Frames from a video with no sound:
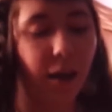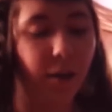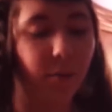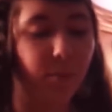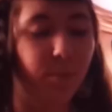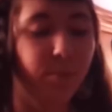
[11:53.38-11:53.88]

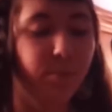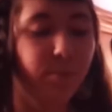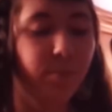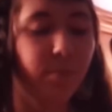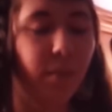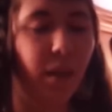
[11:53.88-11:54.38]
um,
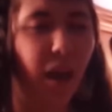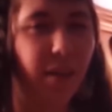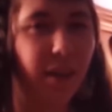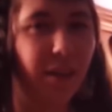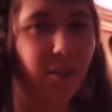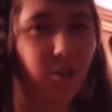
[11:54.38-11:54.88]
I
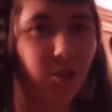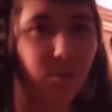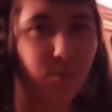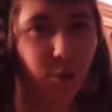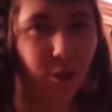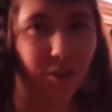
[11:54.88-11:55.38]
think
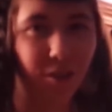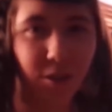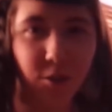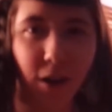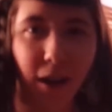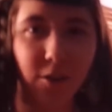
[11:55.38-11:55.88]
it's just
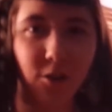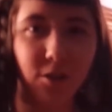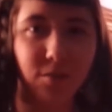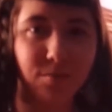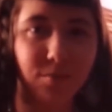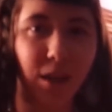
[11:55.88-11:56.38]
an
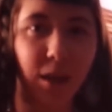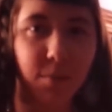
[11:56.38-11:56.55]
attraction